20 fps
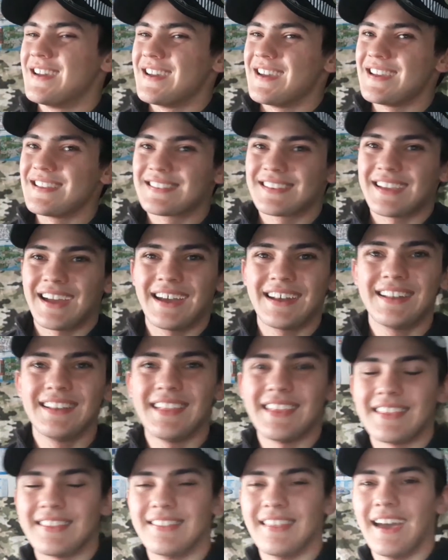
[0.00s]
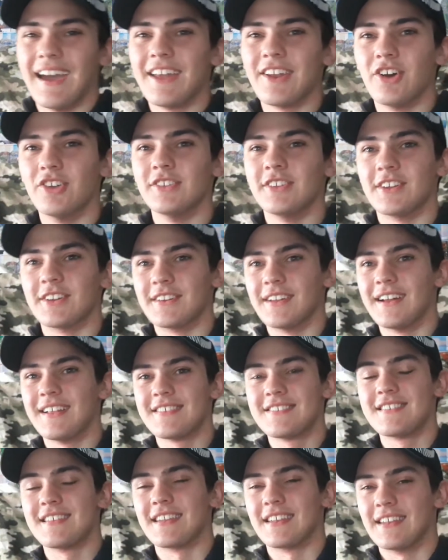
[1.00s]
It's kind of like that, only you're not
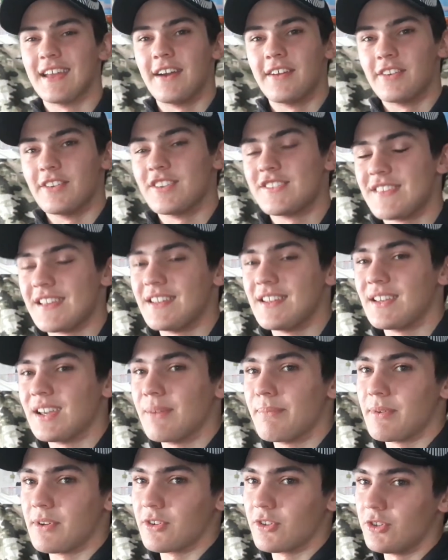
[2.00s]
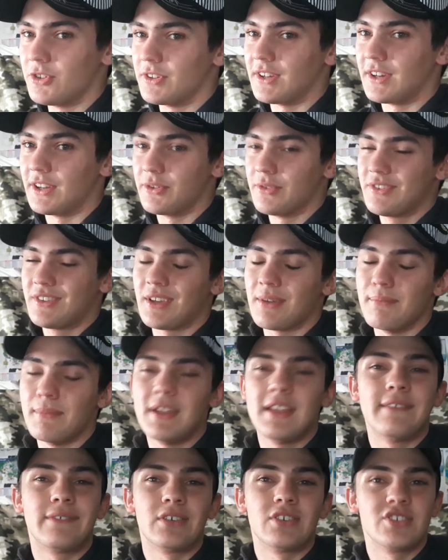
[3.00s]
sitting down, you're standing up and you're holding on to it. It's like a
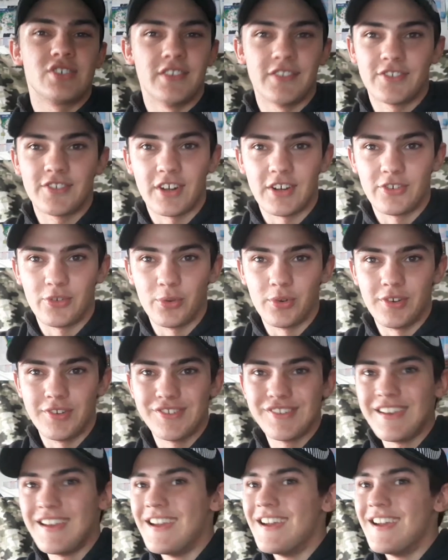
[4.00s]
mini version of Star Tours.